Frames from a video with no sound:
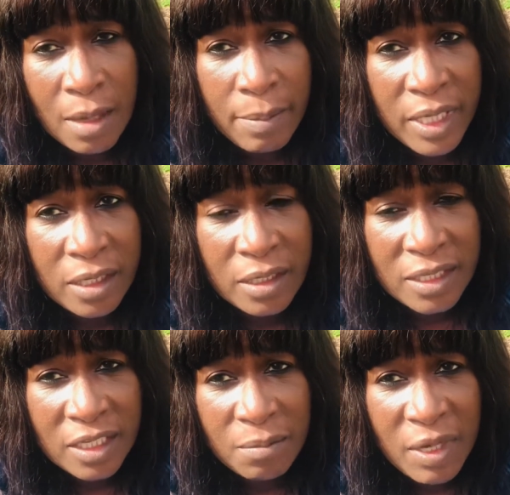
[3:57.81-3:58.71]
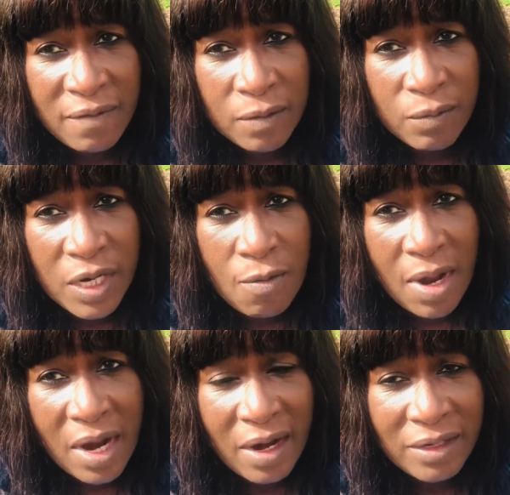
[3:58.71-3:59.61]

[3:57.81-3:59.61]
because some of them require